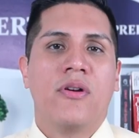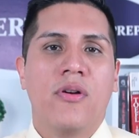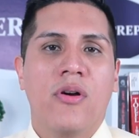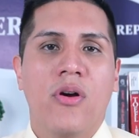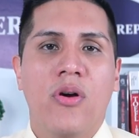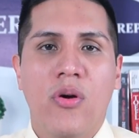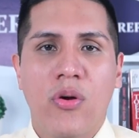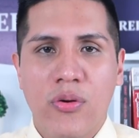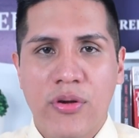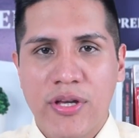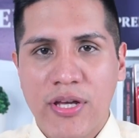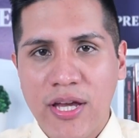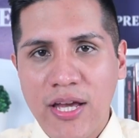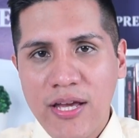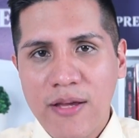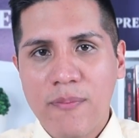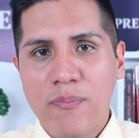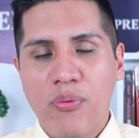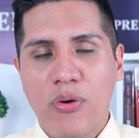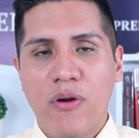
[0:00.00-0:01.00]

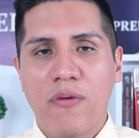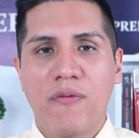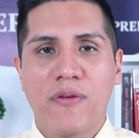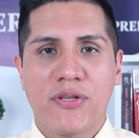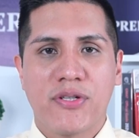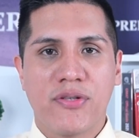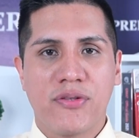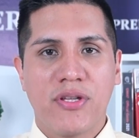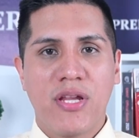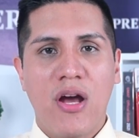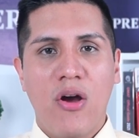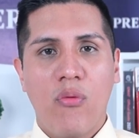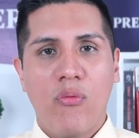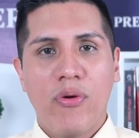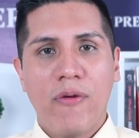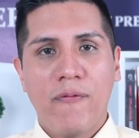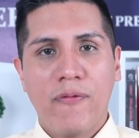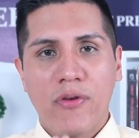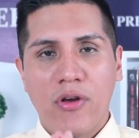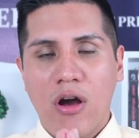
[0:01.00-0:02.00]
Okay, perfect. So now
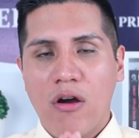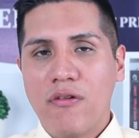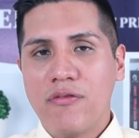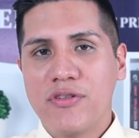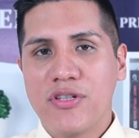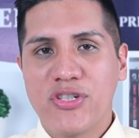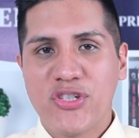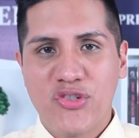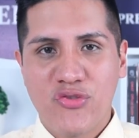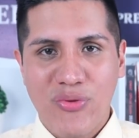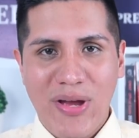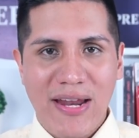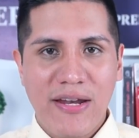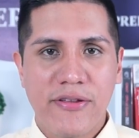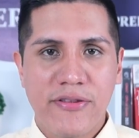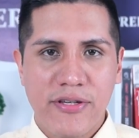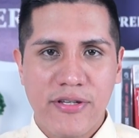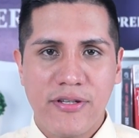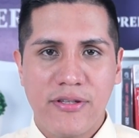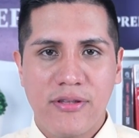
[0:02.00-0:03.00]
we've covered the
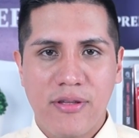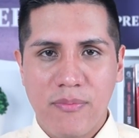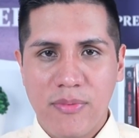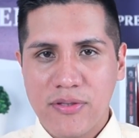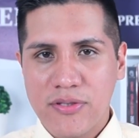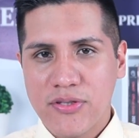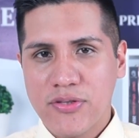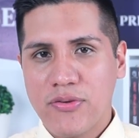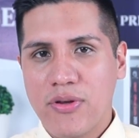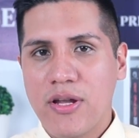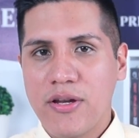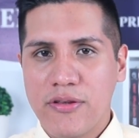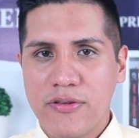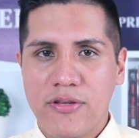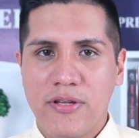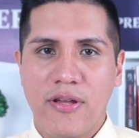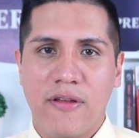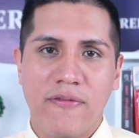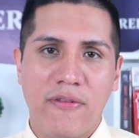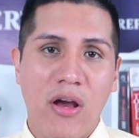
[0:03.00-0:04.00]
strategy, the main
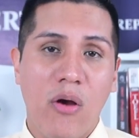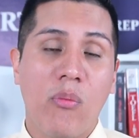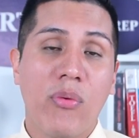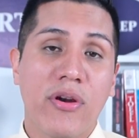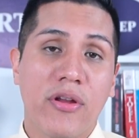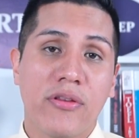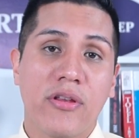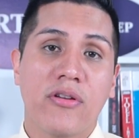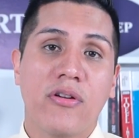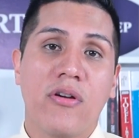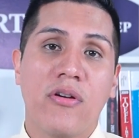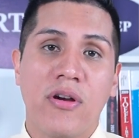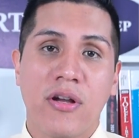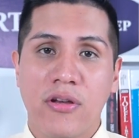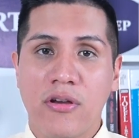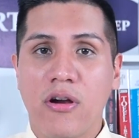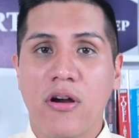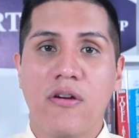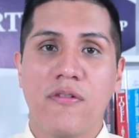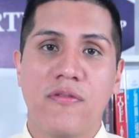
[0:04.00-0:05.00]
strategy, and now we're going to go
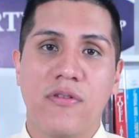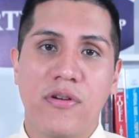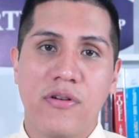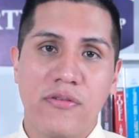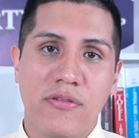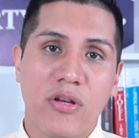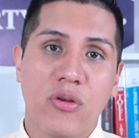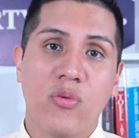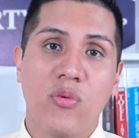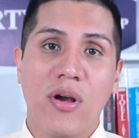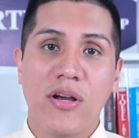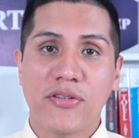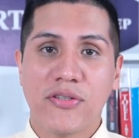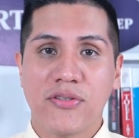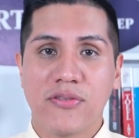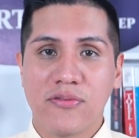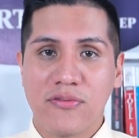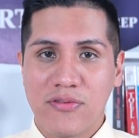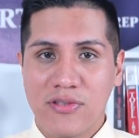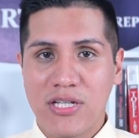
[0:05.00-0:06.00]
and cover the
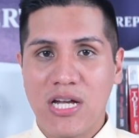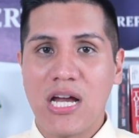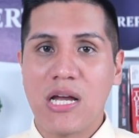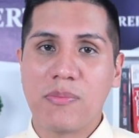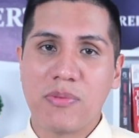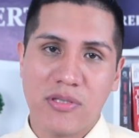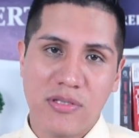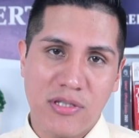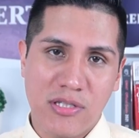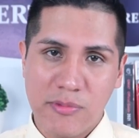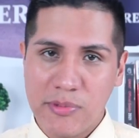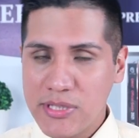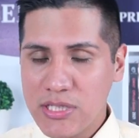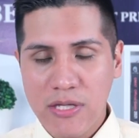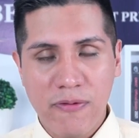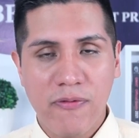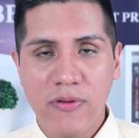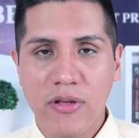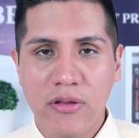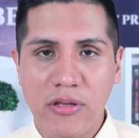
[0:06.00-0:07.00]
question types
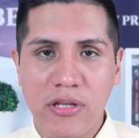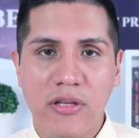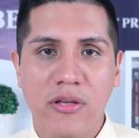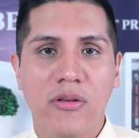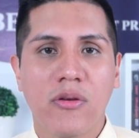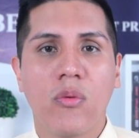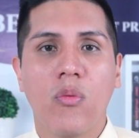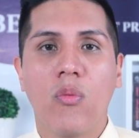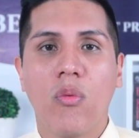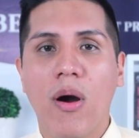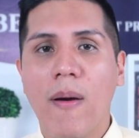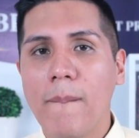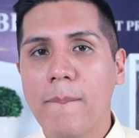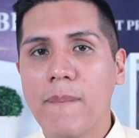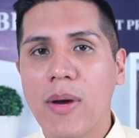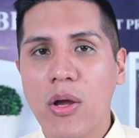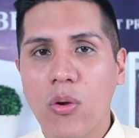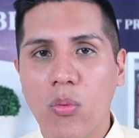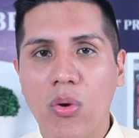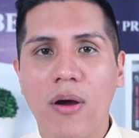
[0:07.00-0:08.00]
specifically one
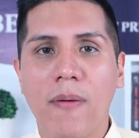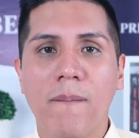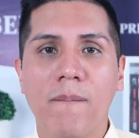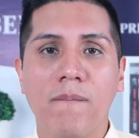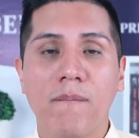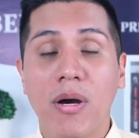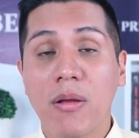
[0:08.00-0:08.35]
by one.